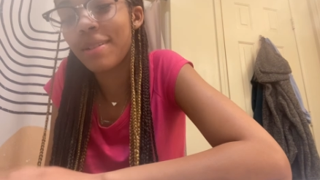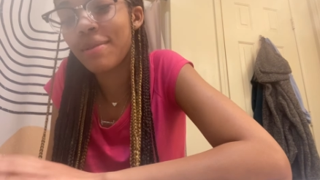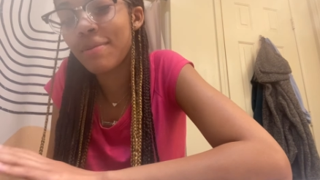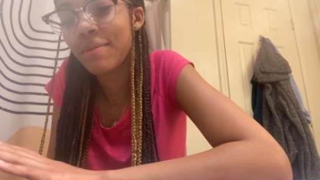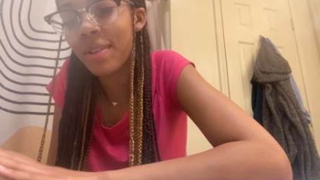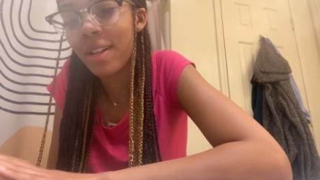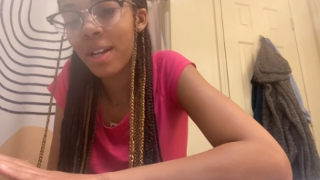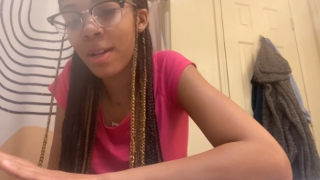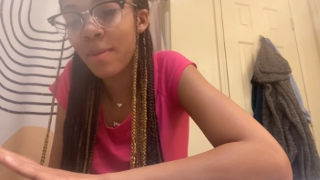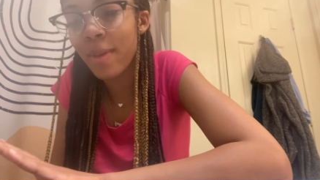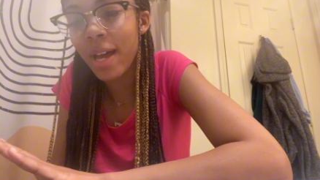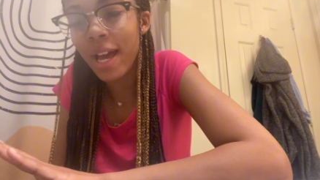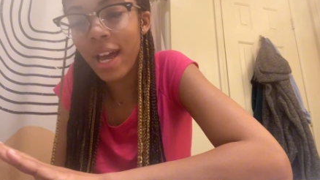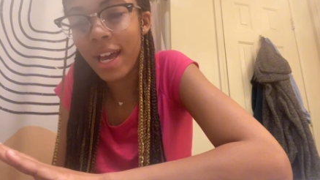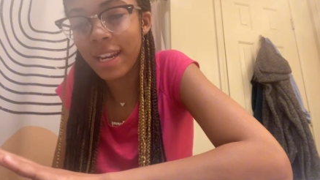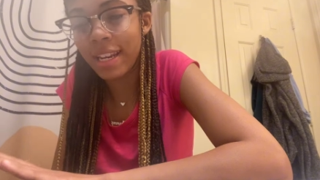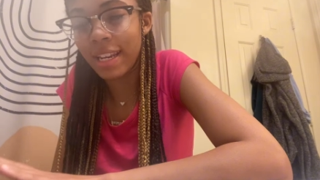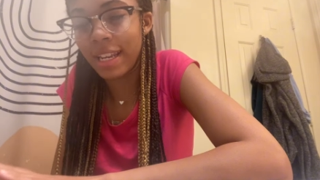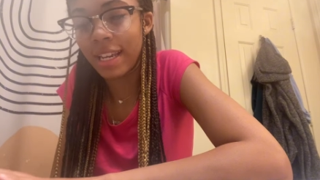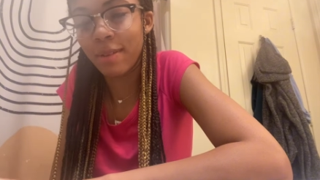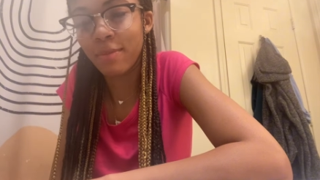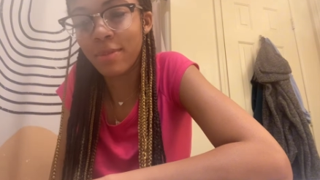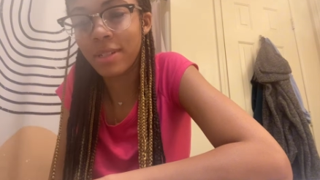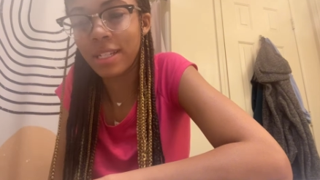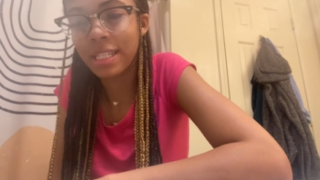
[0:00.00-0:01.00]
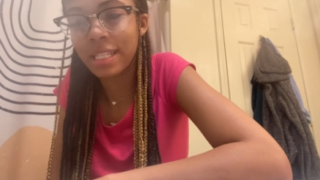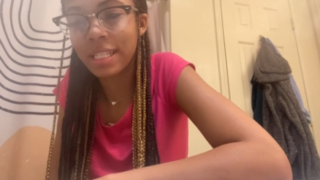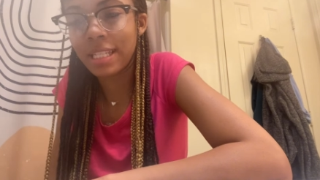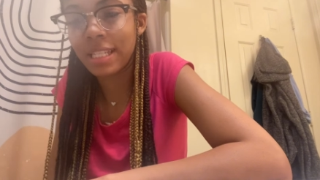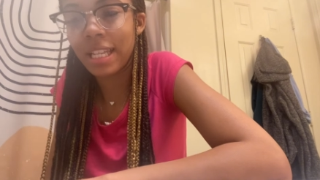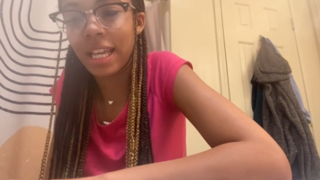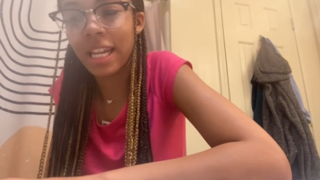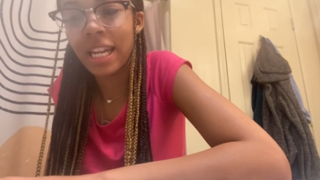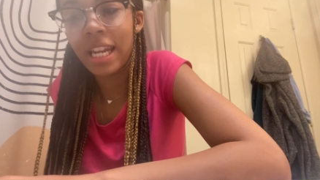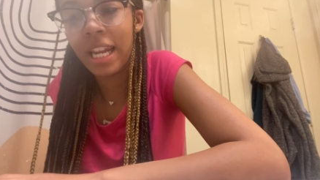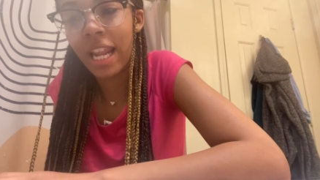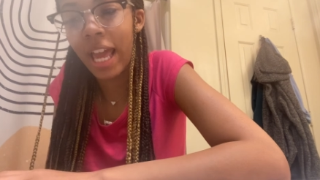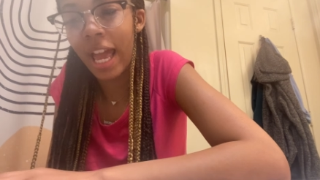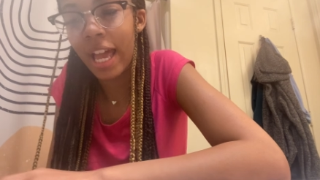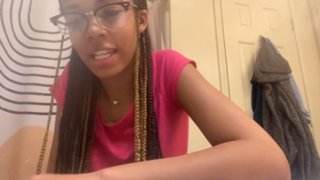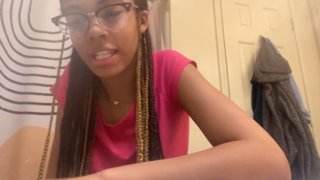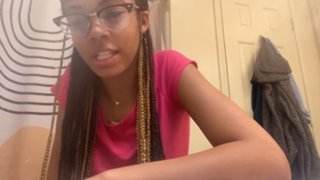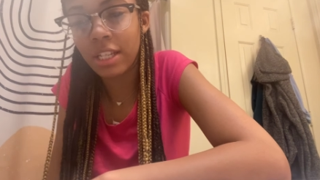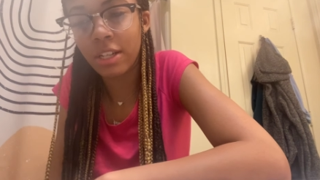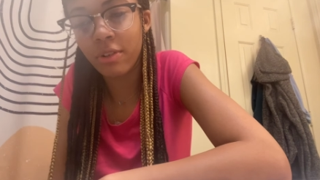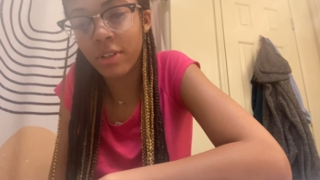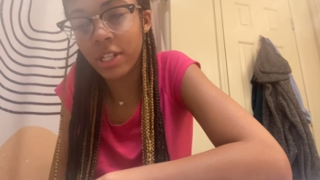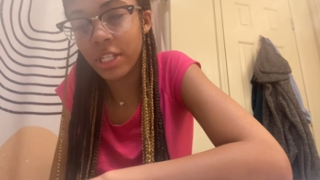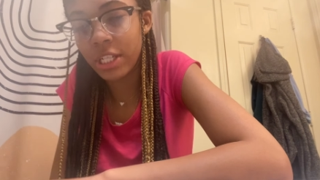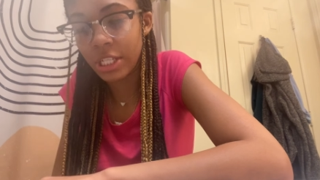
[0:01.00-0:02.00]
worry about it. I'm just I need to ask
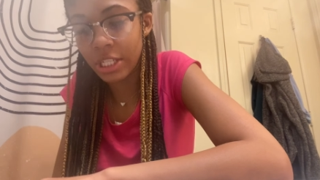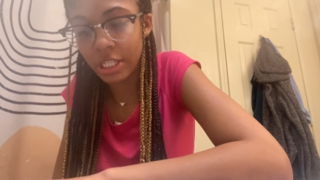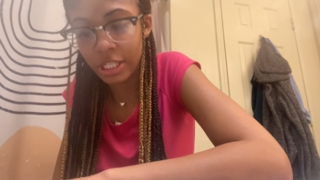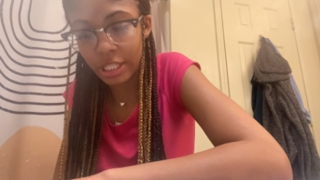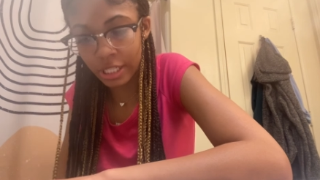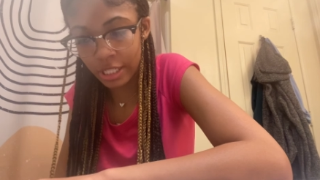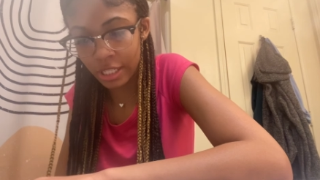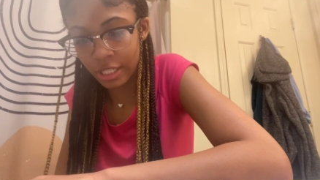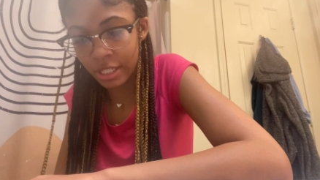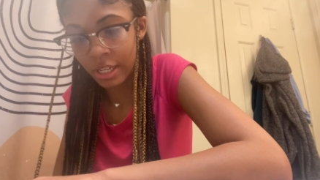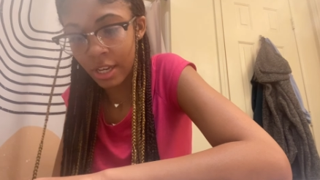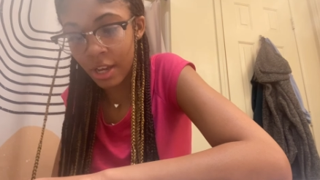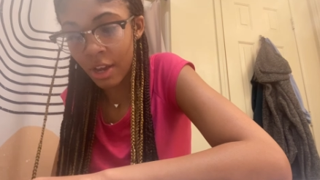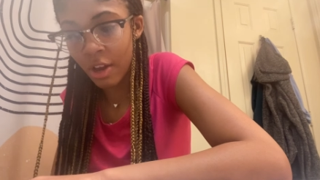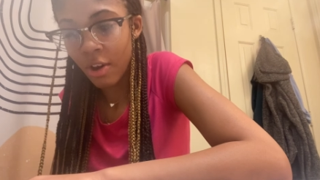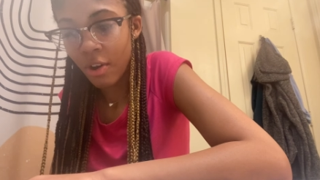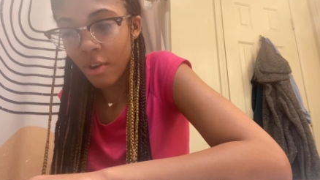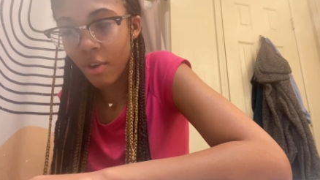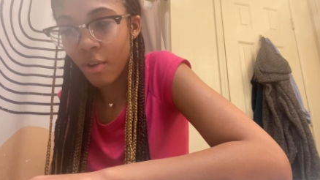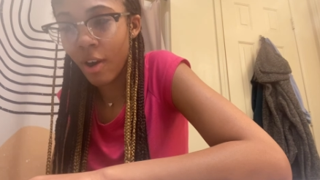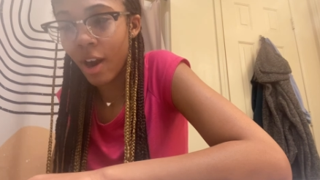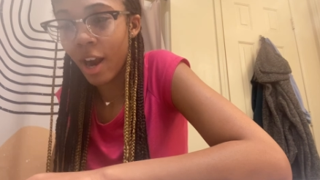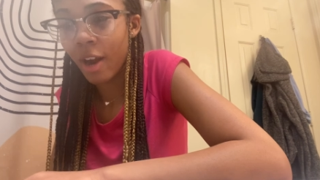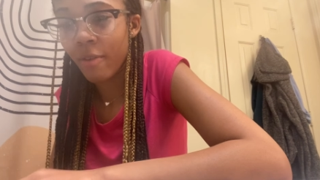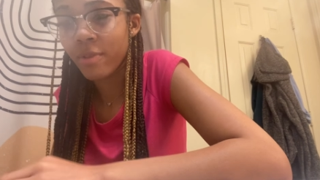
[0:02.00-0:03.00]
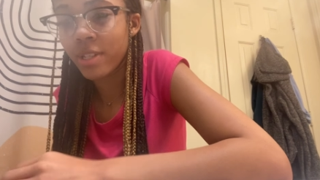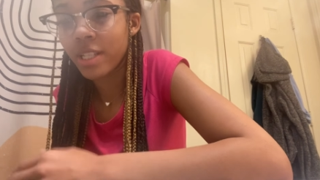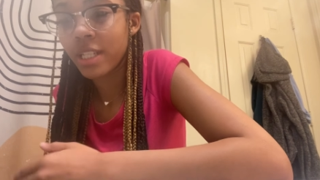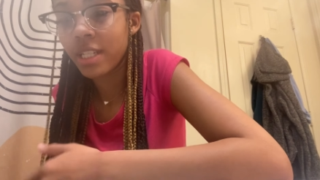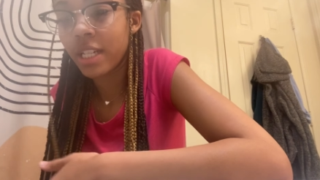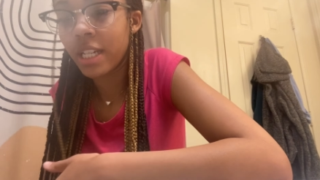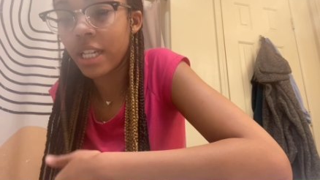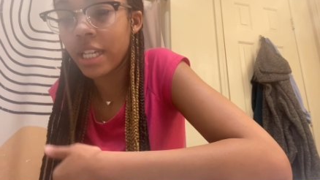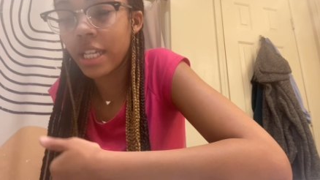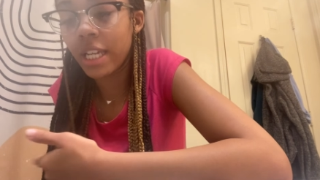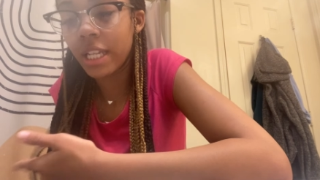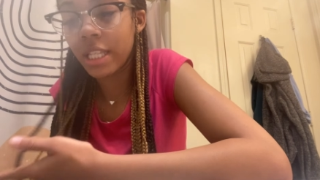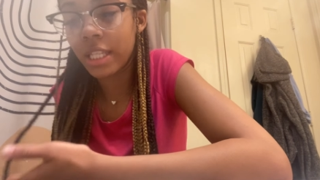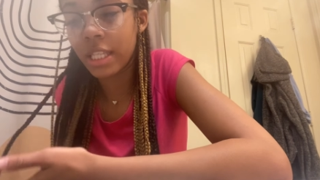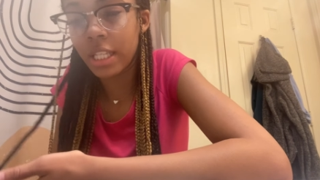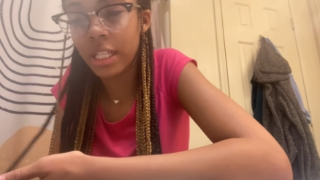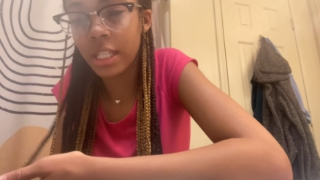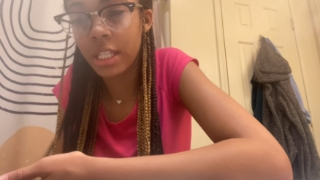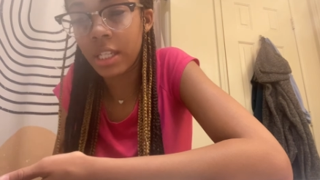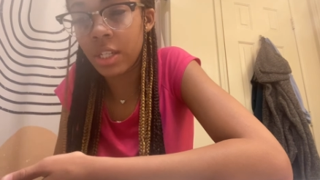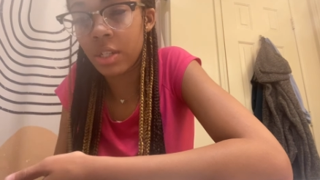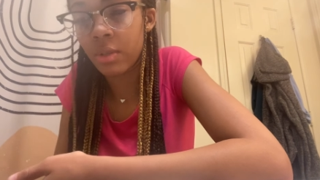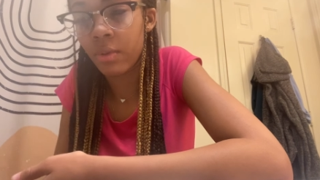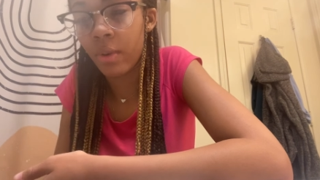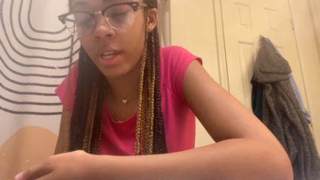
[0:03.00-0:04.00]
a question, or I really need to get
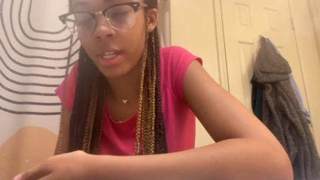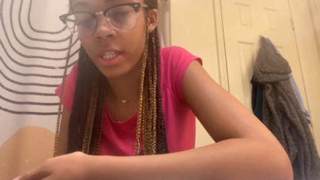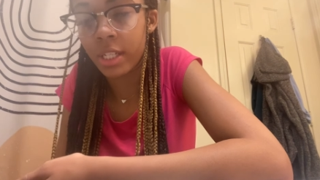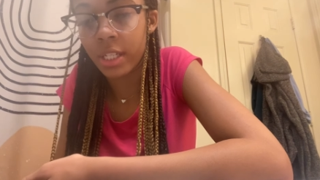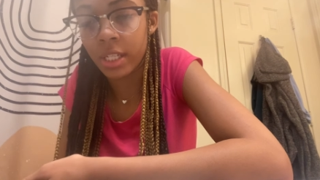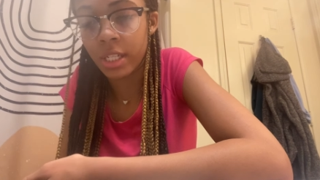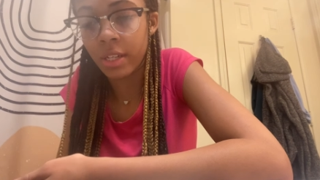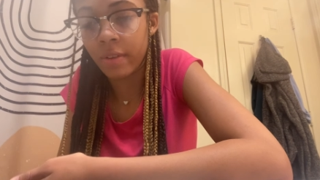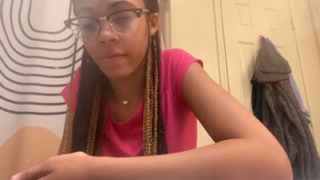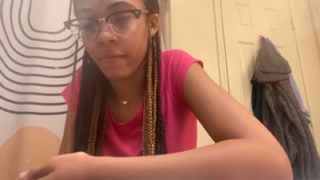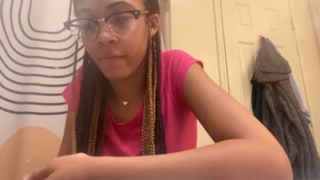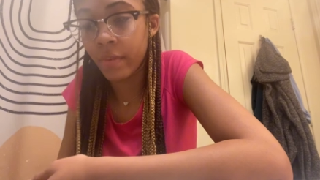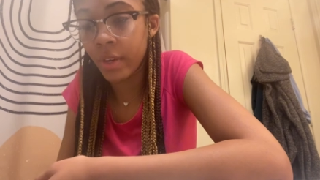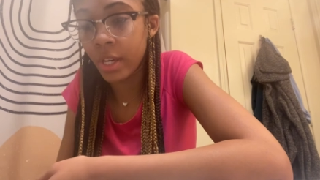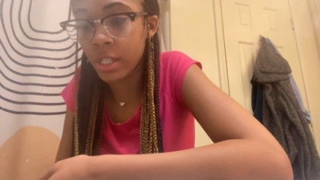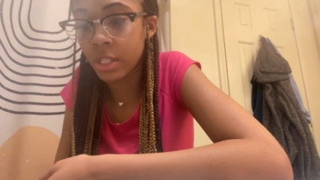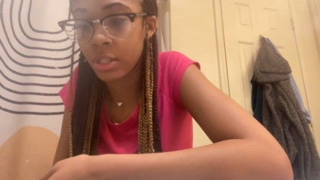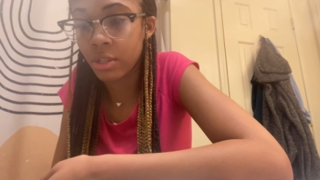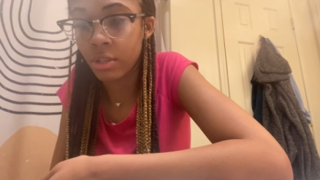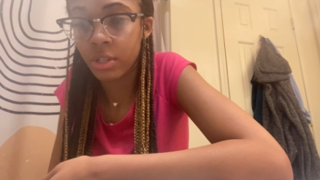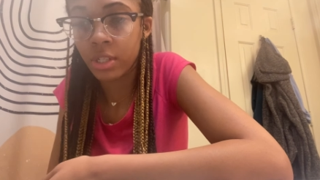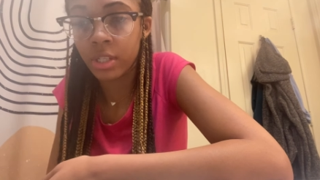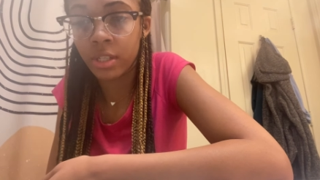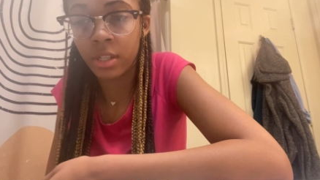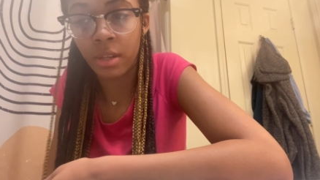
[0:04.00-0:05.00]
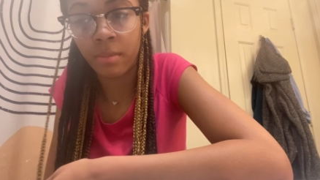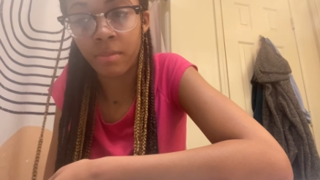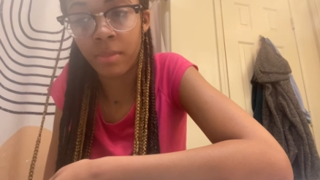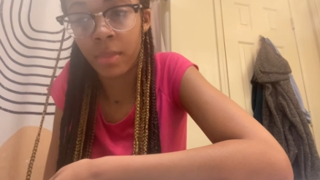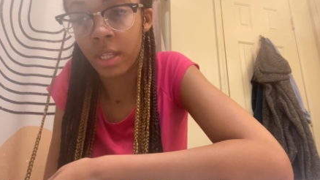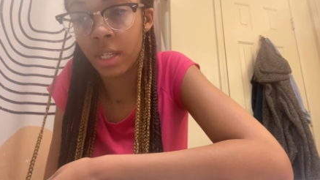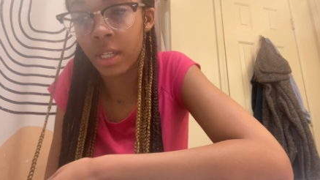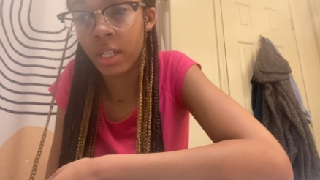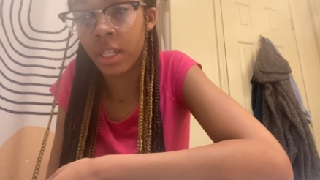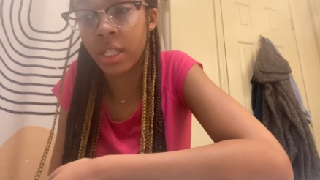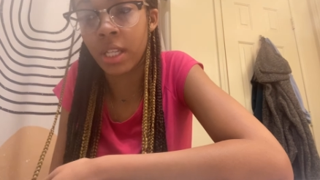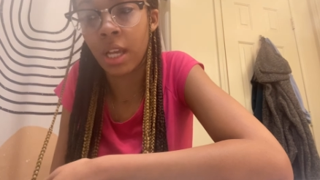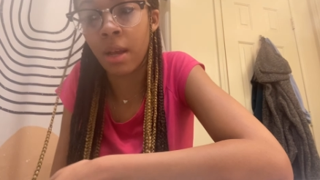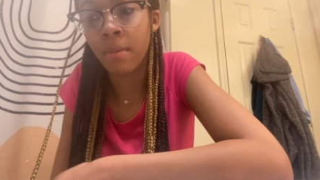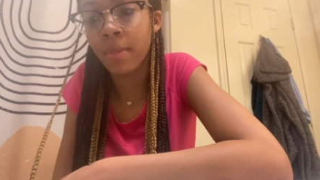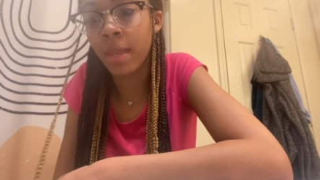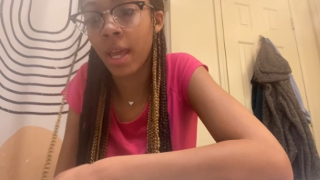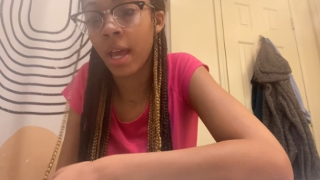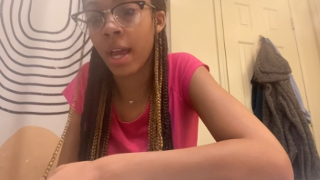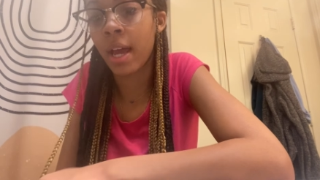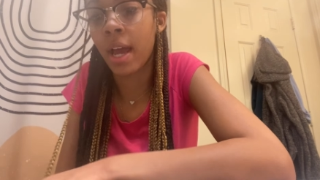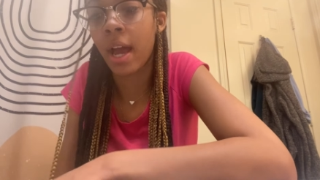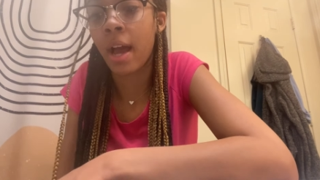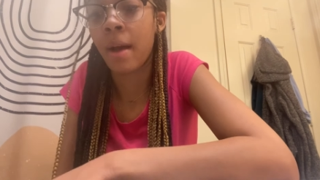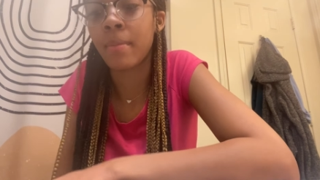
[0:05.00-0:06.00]
this situation fixed or something. Cause I'm
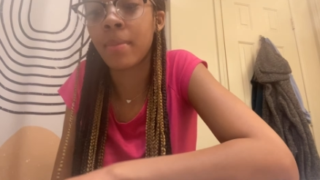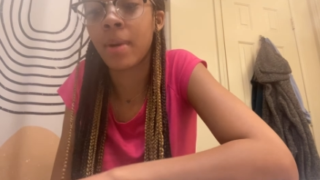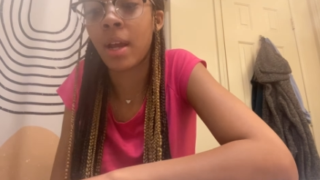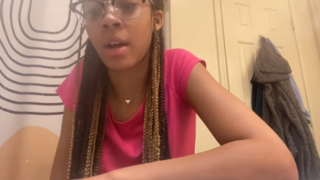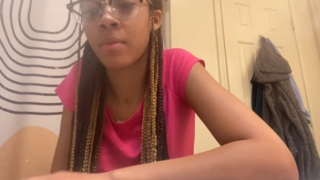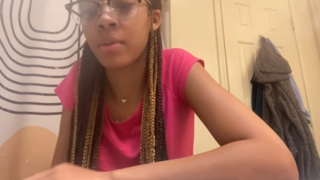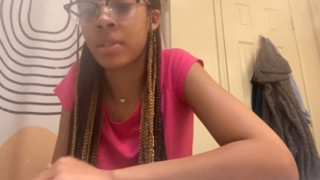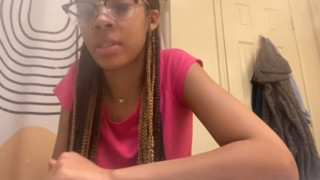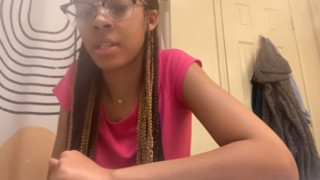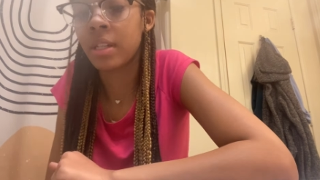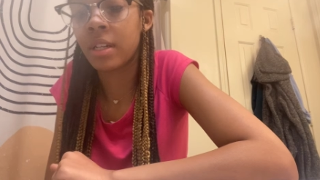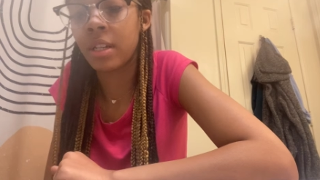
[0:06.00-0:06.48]
not I'm not with the